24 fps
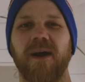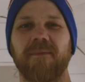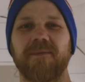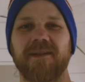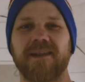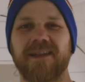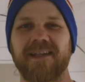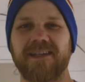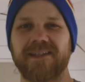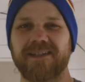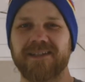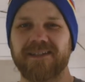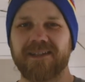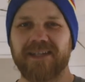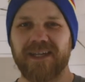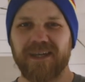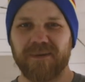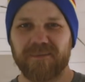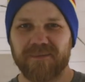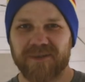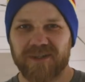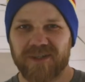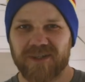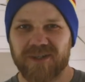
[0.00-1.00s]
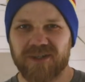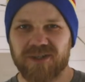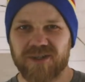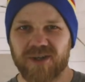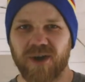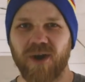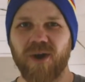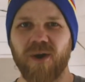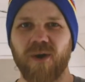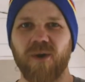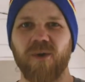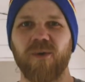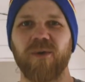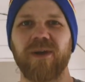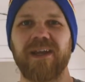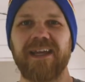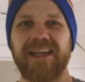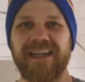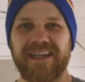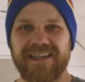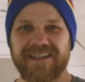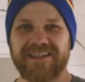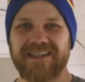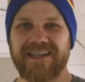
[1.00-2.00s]
I mean, this seems so
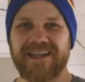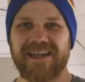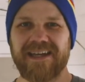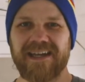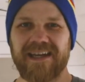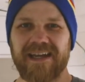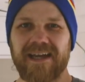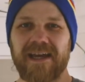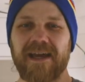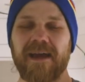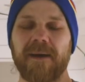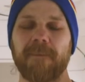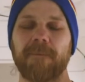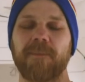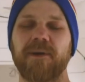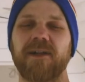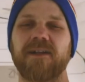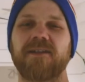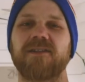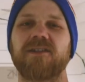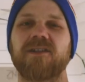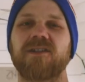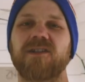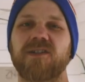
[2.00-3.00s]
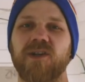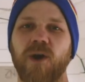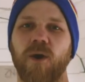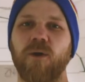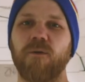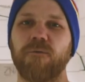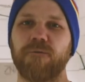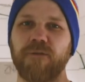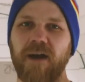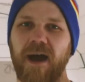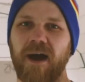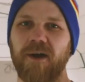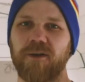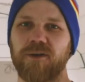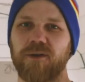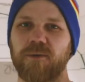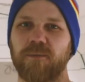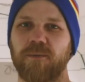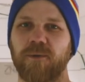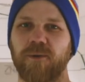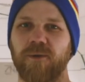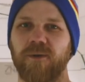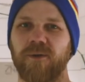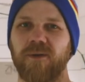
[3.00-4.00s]
easy, but it's so
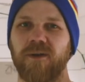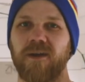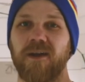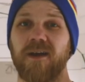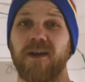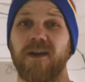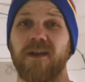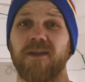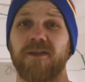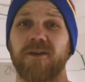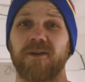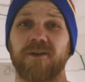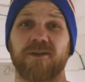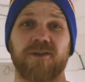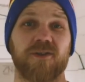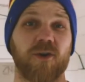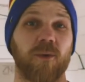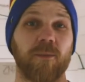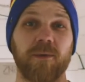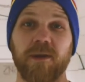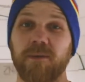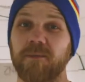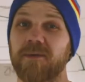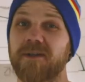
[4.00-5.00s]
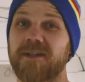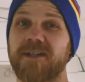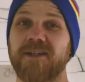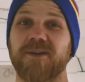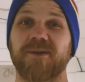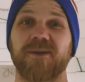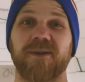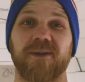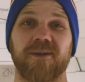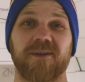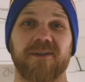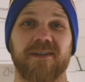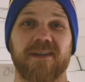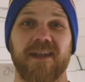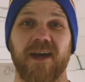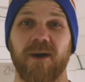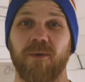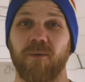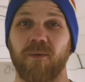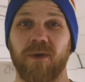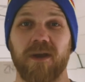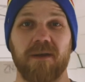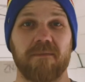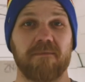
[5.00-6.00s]
valuable. There's so many materials
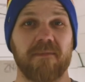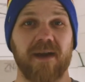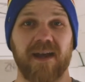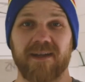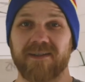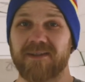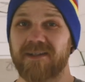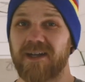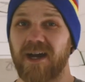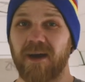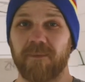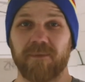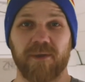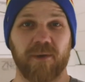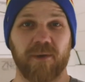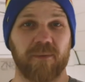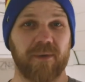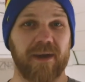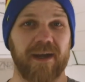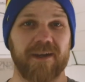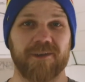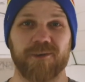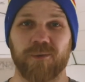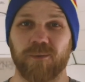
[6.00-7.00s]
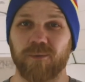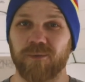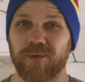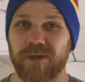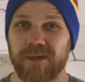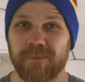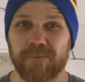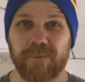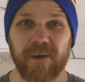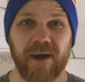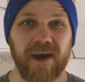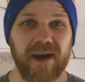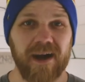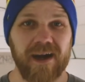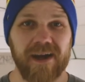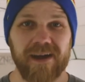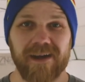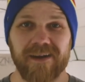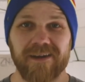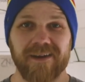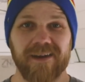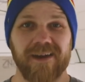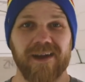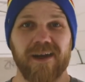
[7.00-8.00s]
that we messed up that we had to
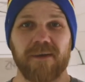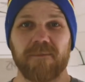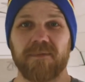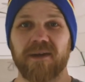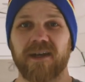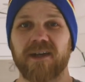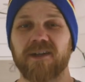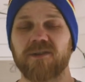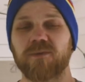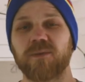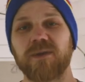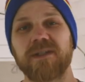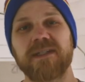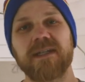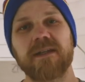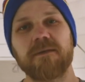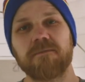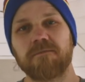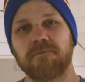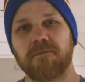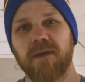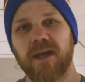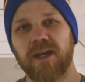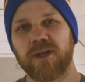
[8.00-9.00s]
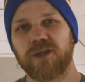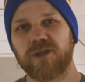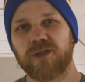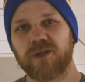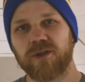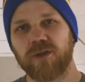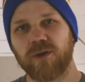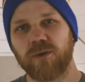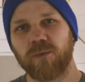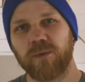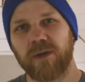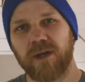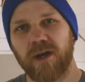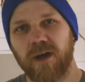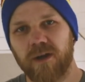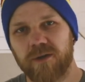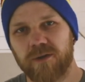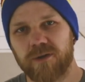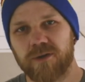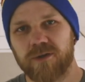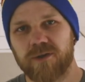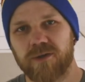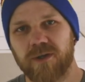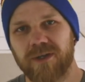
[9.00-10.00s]
rebuy because we didn't make sure we
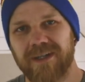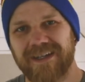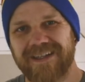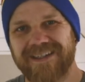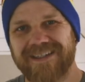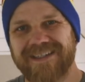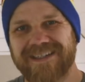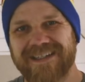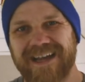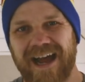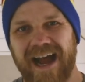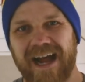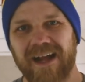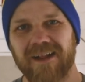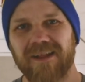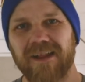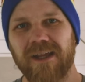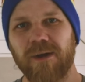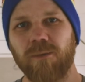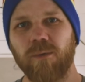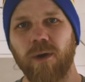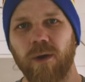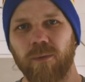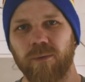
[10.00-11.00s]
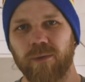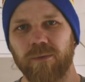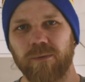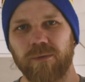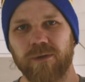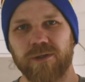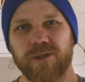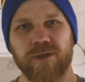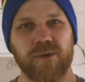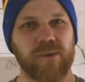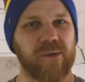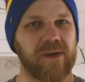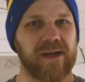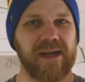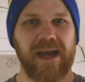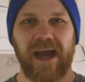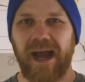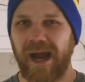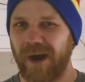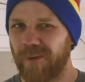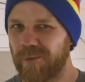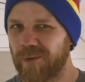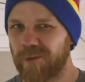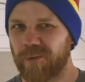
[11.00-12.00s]
understood exactly what we were doing,
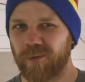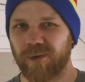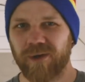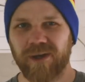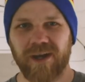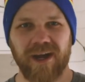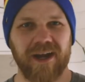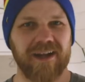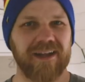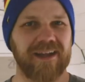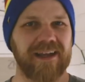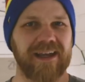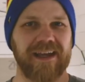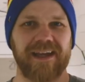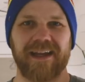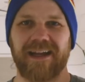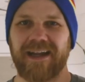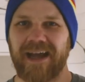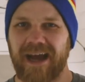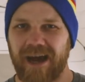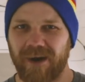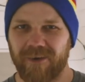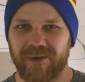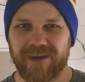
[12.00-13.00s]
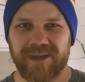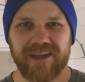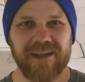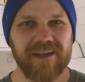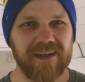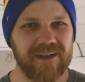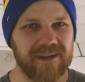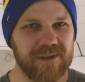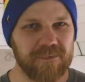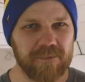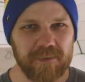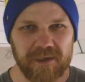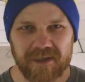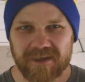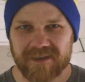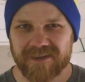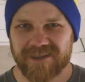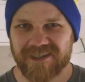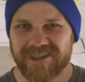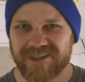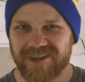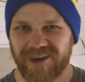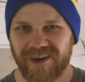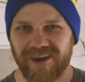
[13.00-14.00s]
how we were cutting it, how it needed to be
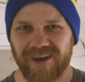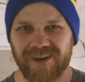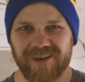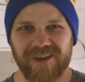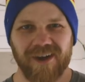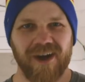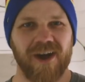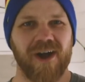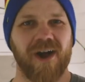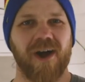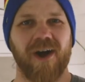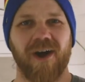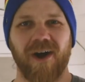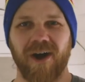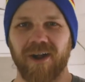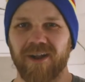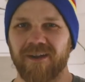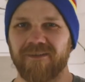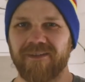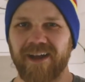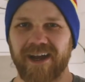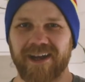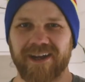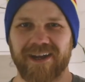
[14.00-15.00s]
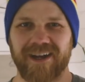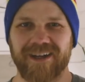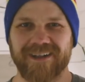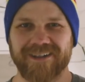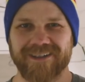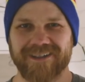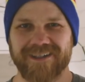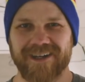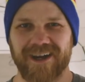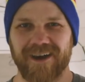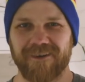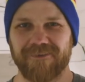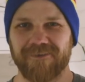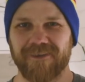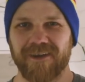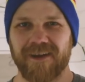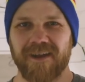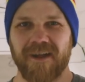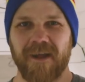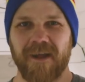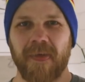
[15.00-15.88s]
installed, all of that kind of stuff.